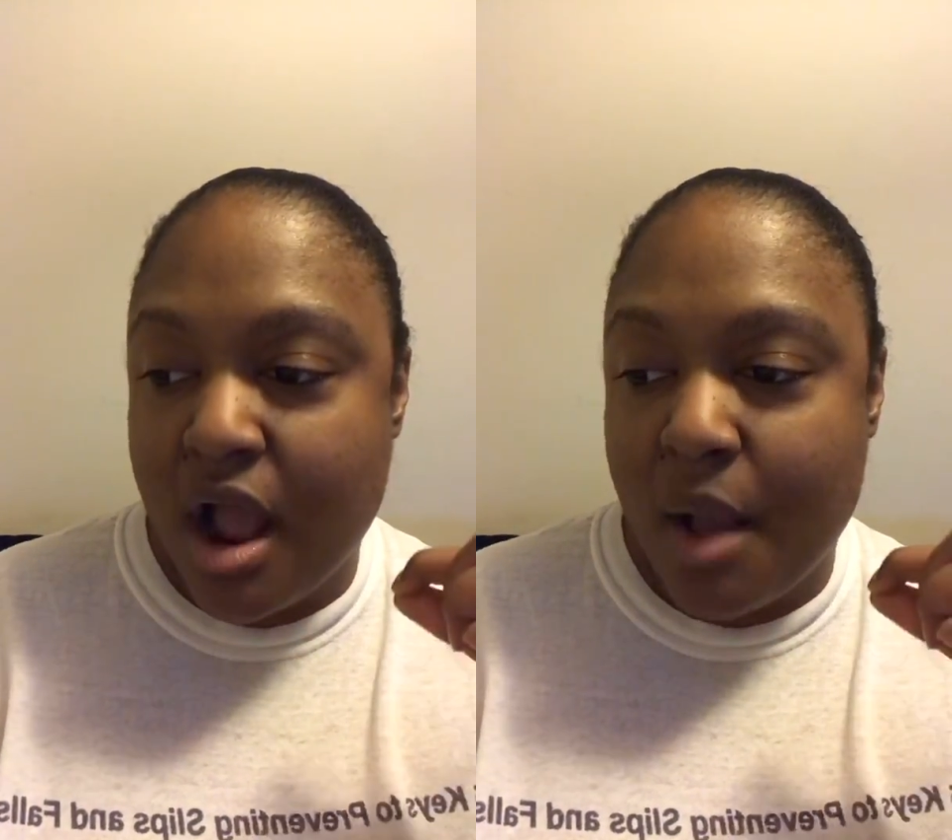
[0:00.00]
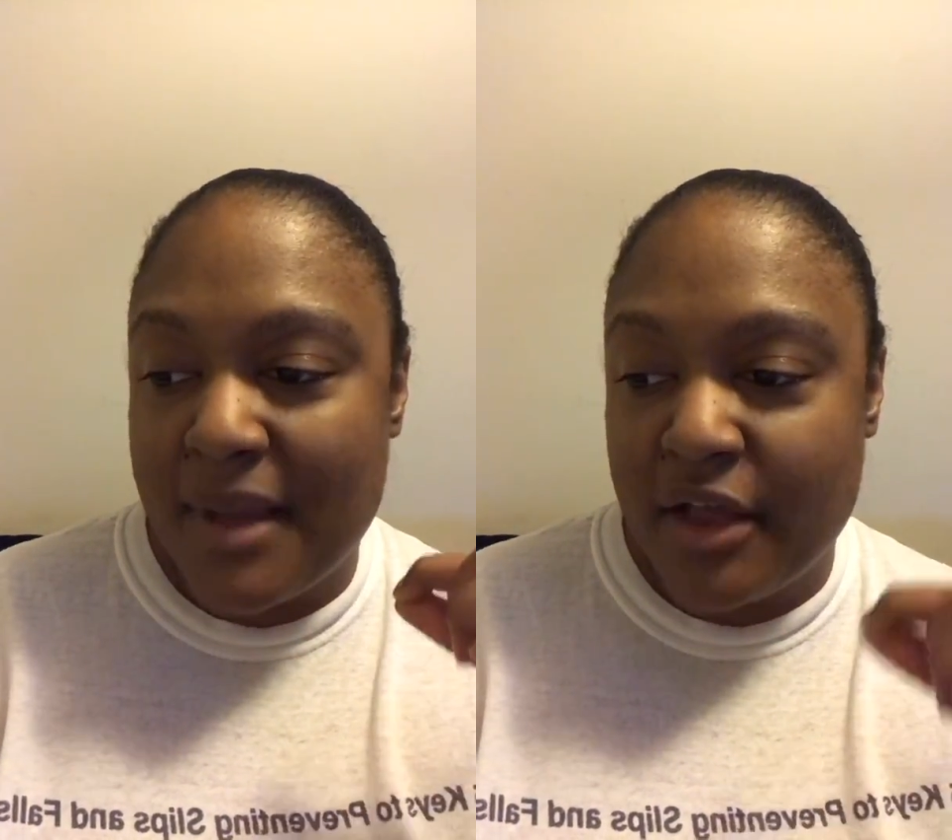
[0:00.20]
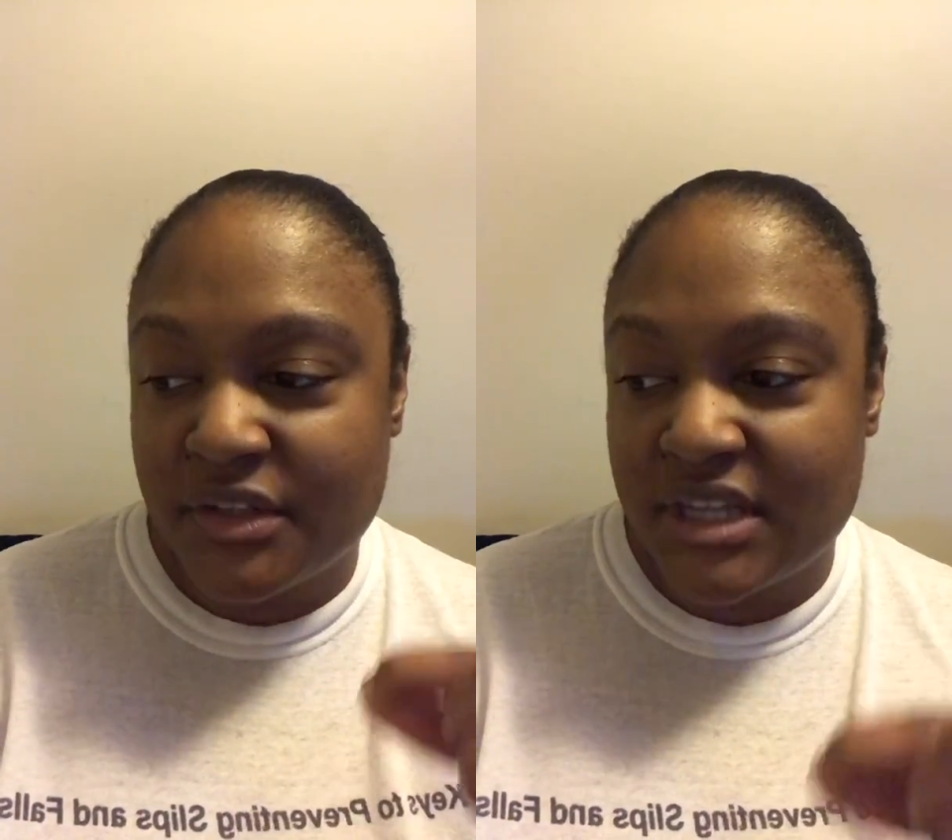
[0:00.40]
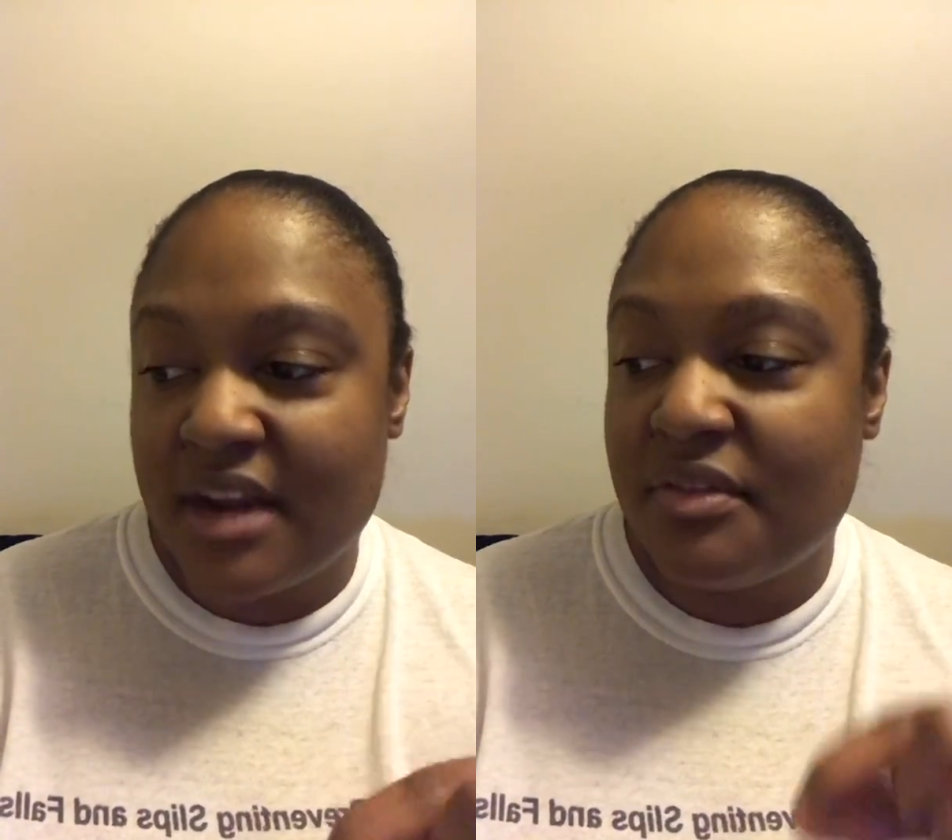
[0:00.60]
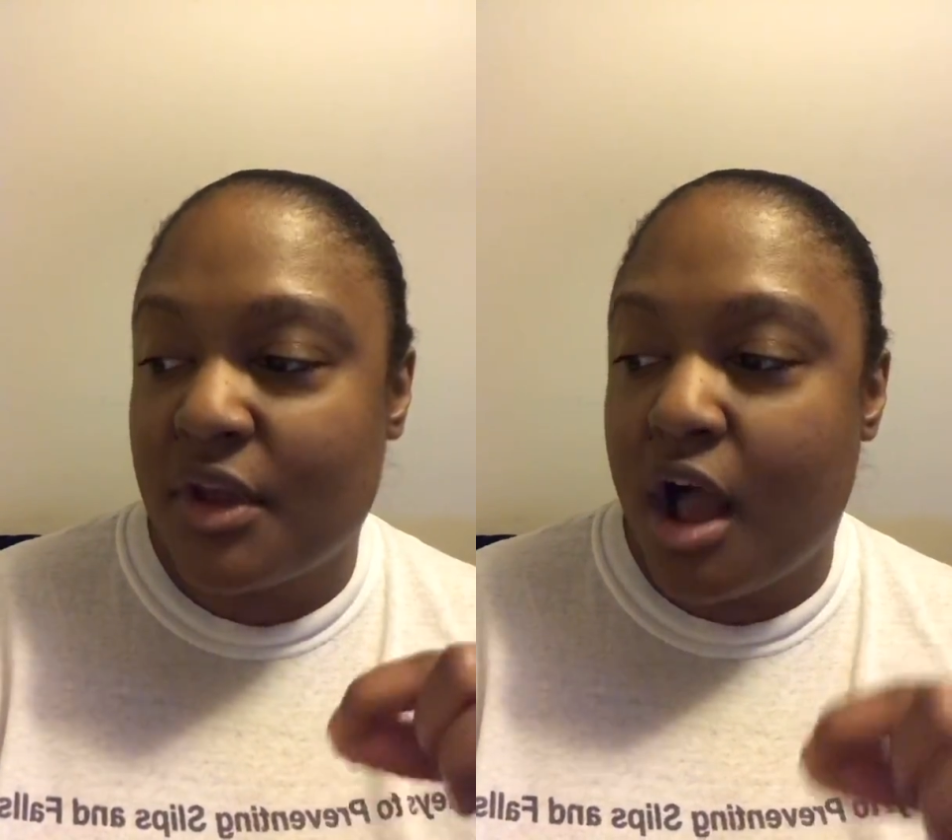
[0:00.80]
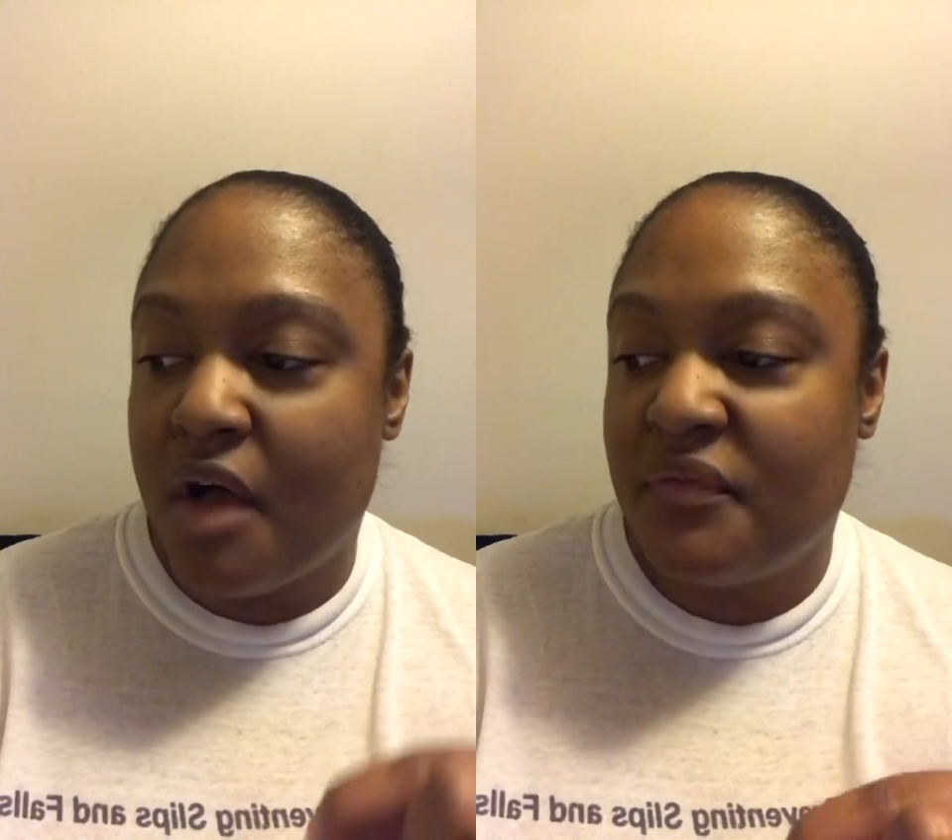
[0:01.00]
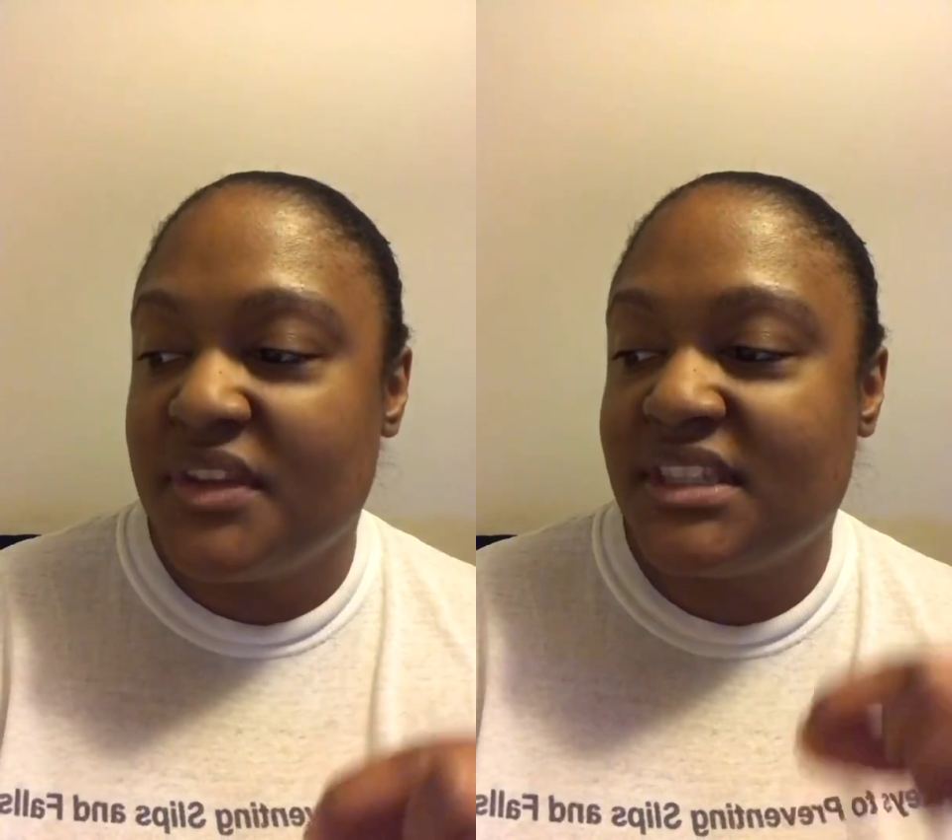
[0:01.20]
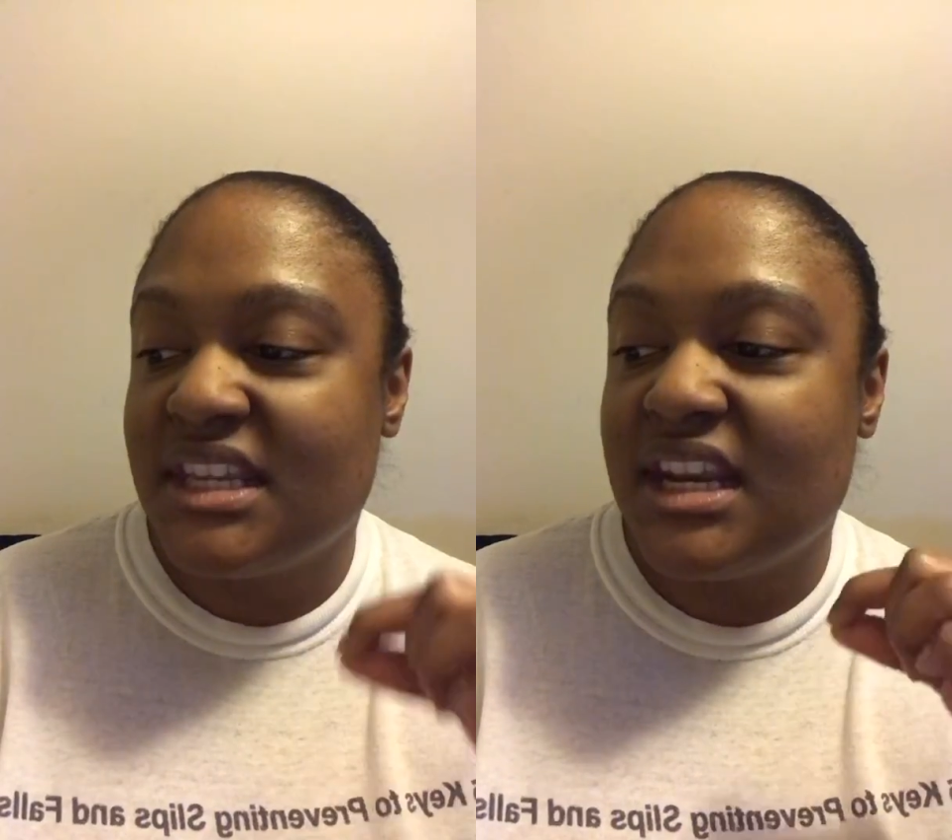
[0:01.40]
outside of the
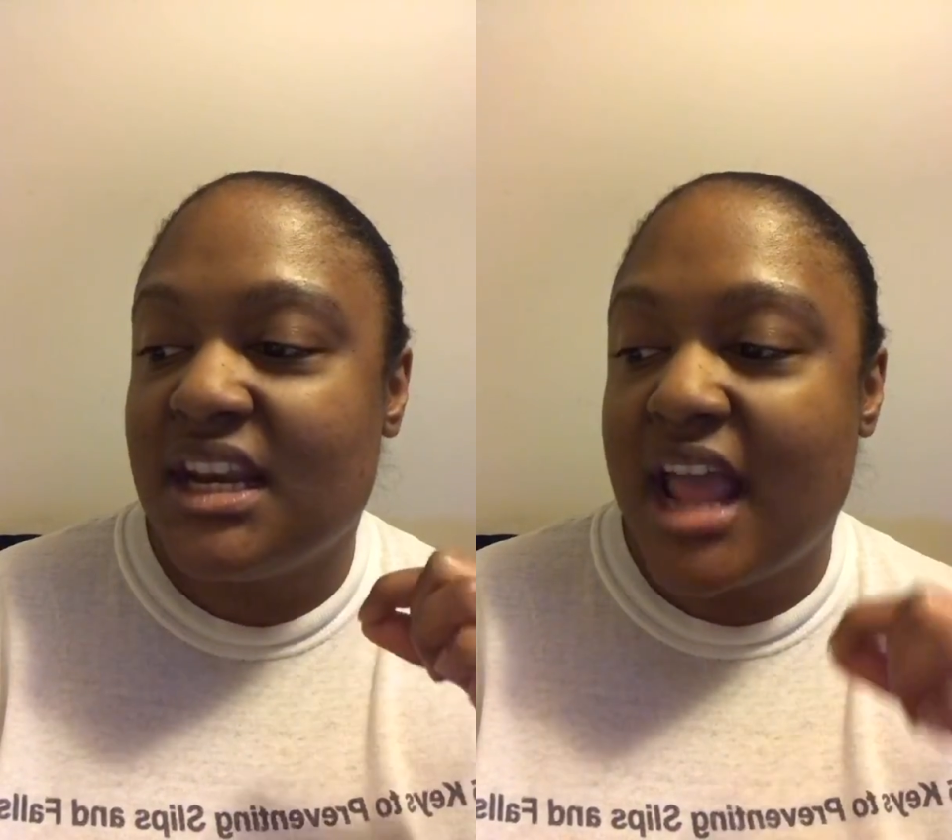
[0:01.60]
office in an